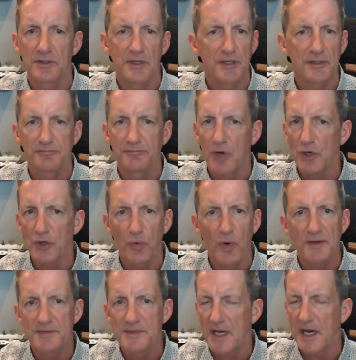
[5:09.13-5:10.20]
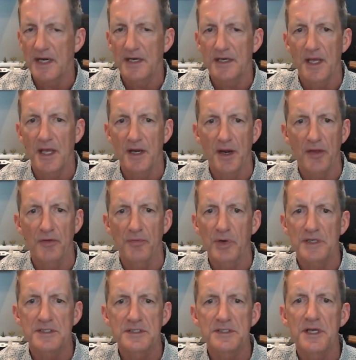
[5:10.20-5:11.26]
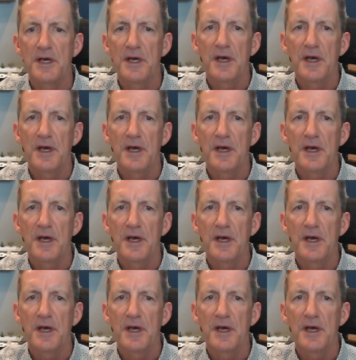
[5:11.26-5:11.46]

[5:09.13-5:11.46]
on your website and other places